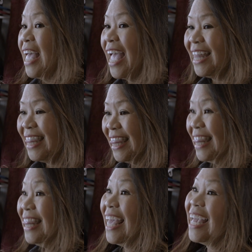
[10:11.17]
And
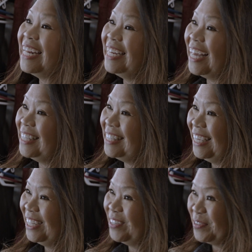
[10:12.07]
they get a nice heated